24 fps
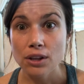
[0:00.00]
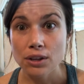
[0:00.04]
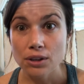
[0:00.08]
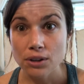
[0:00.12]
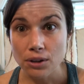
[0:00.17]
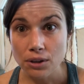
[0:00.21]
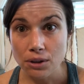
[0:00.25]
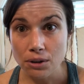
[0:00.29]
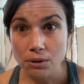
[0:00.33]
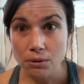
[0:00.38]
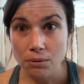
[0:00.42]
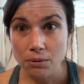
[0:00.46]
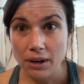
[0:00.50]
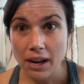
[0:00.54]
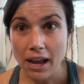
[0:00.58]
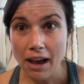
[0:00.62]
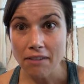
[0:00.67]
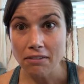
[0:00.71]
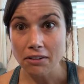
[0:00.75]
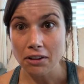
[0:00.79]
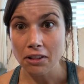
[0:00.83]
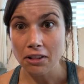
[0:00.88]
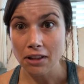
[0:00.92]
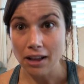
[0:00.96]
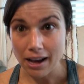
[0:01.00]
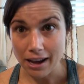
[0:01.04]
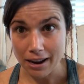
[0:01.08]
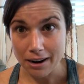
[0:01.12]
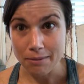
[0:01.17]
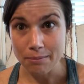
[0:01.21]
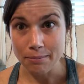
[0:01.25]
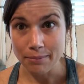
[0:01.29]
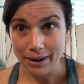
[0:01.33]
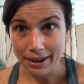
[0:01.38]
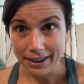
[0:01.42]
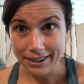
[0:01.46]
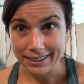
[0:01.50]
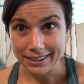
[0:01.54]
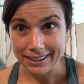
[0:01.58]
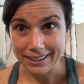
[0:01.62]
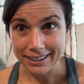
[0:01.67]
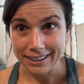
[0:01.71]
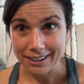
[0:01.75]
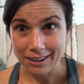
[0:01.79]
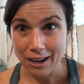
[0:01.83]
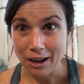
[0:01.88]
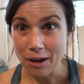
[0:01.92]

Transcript: You would have a lot of money.